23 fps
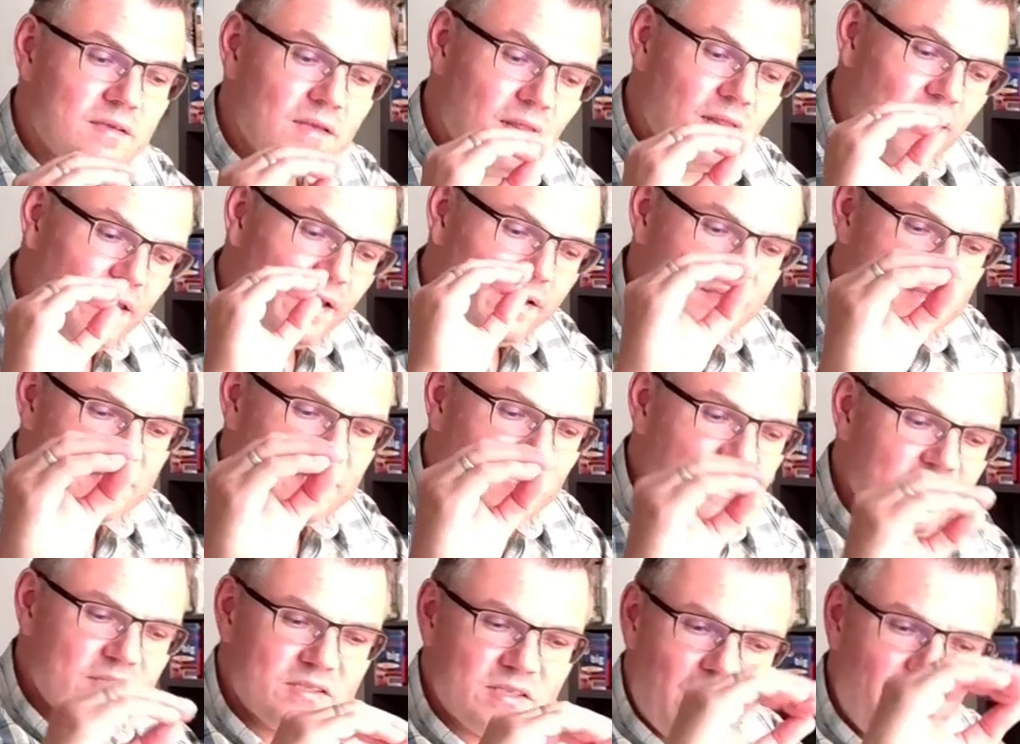Let's
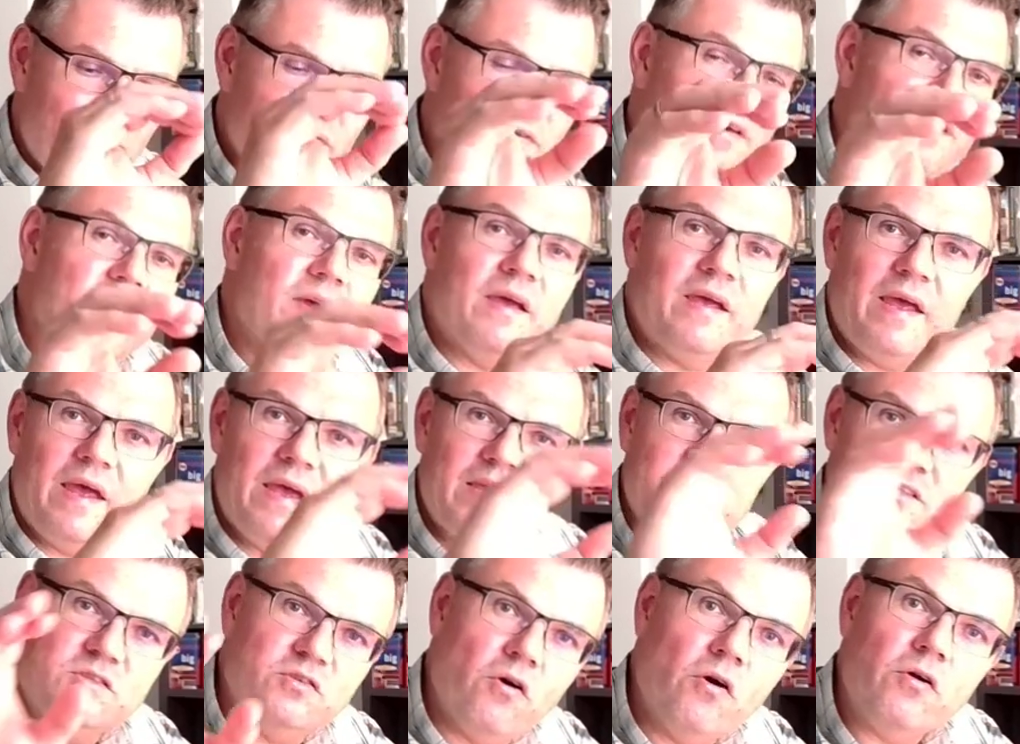say something
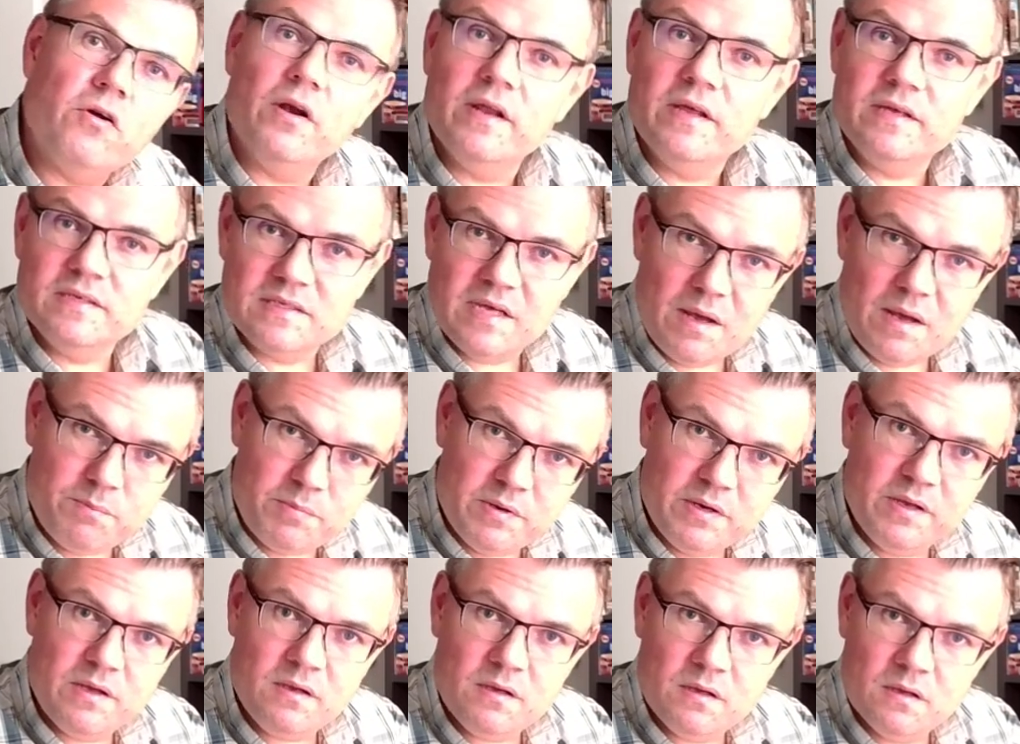externally is
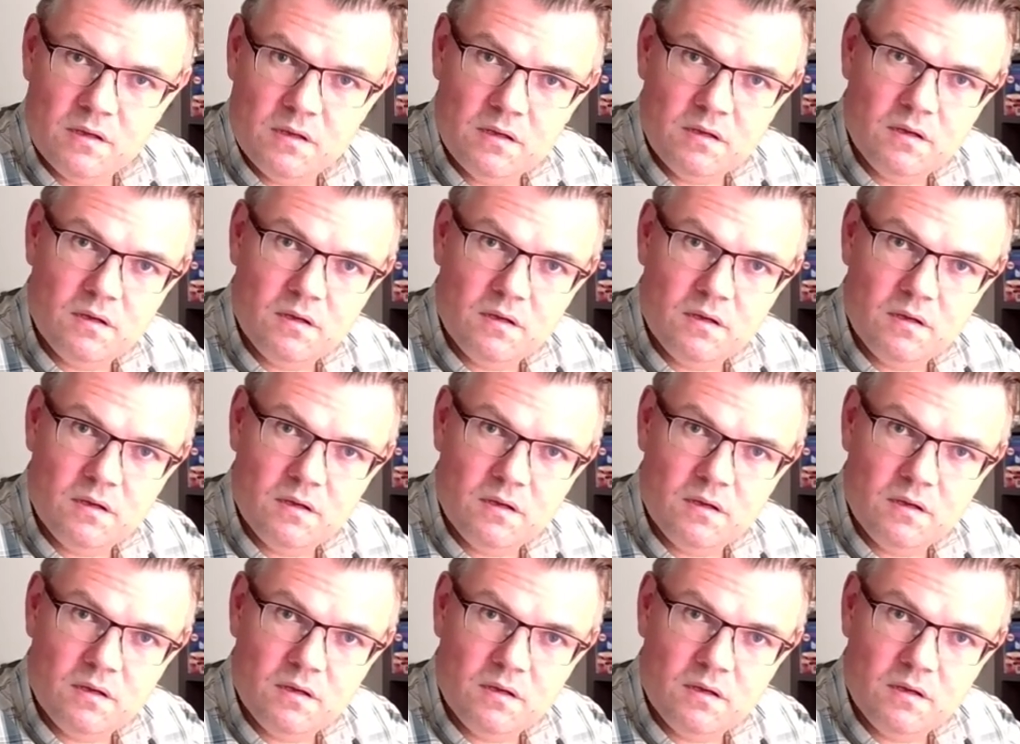happening.